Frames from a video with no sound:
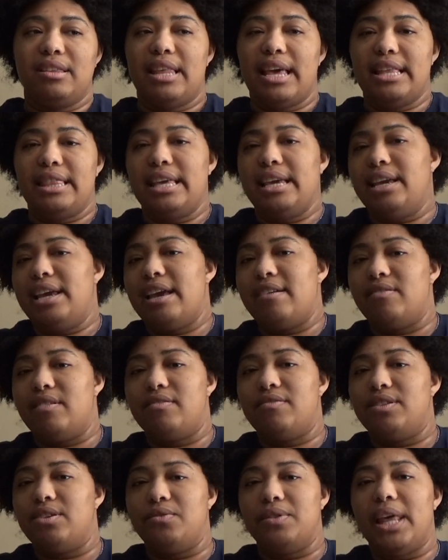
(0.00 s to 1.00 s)
they think you have
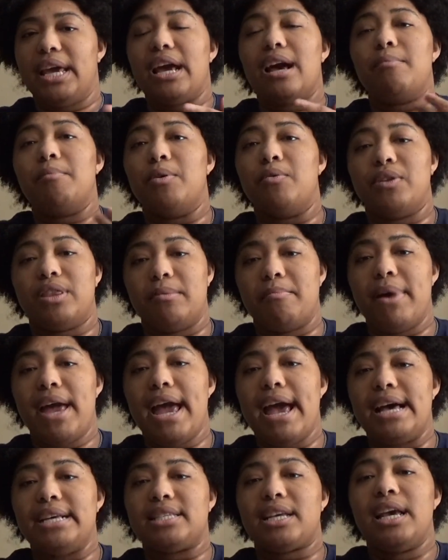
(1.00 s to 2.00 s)
the flu and they come in with a
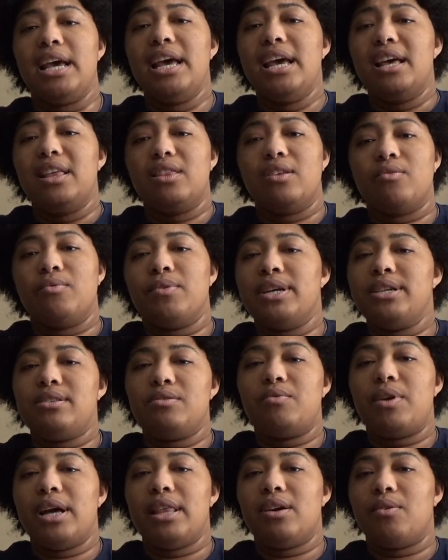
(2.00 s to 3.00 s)
mask, the
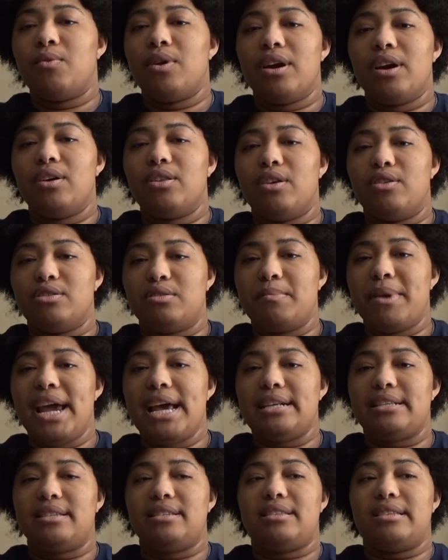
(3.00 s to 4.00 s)
reason why they're wearing those
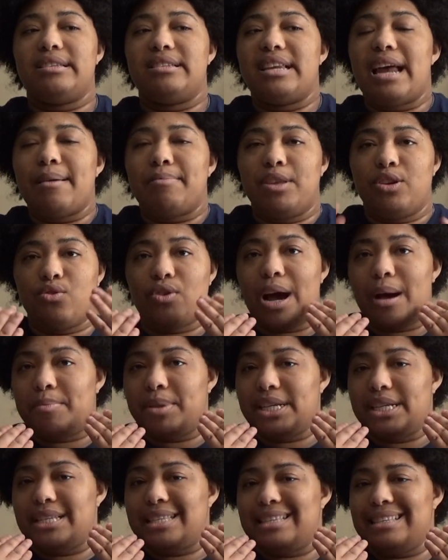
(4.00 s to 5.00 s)
masks is to stop the
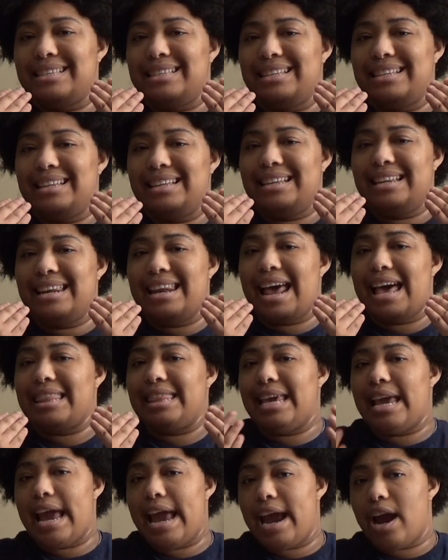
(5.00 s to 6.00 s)
droplets,
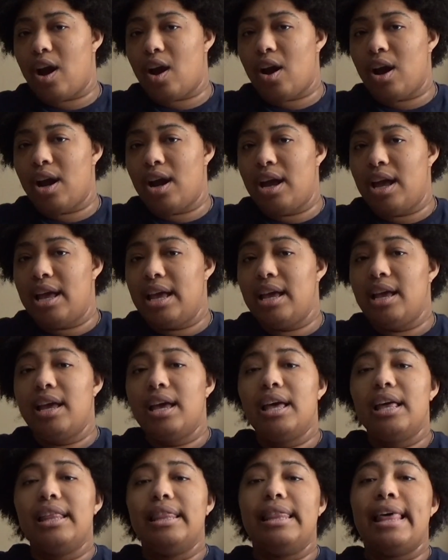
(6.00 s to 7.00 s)
not the air.
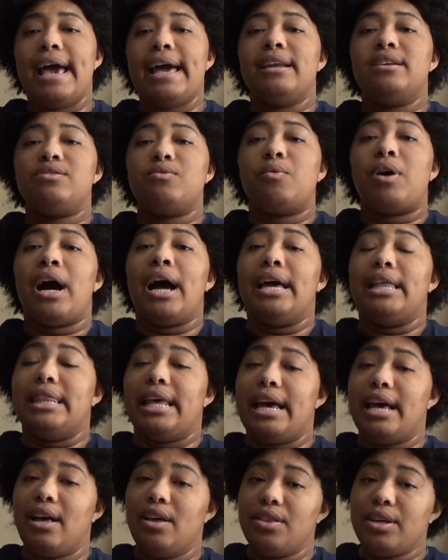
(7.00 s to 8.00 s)
That is why in
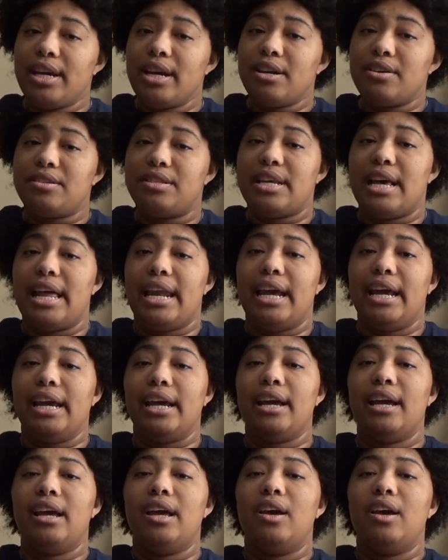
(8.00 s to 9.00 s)
the healthcare setting,